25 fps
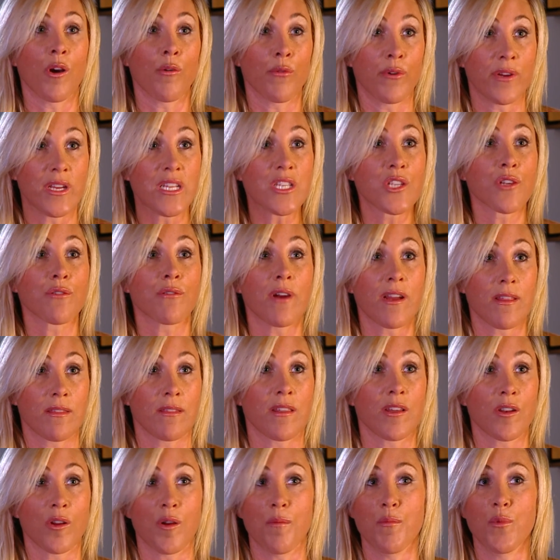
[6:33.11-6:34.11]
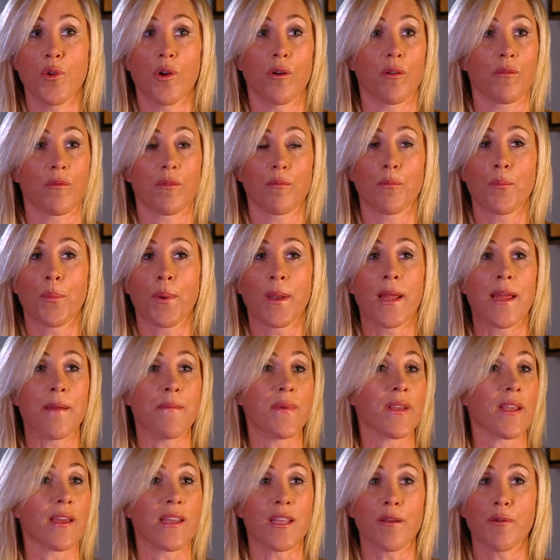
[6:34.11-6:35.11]
reiterate that I'm not
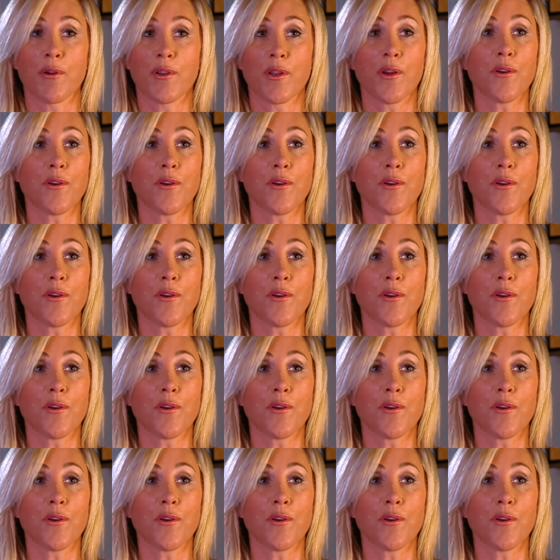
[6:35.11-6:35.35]
blaming anyone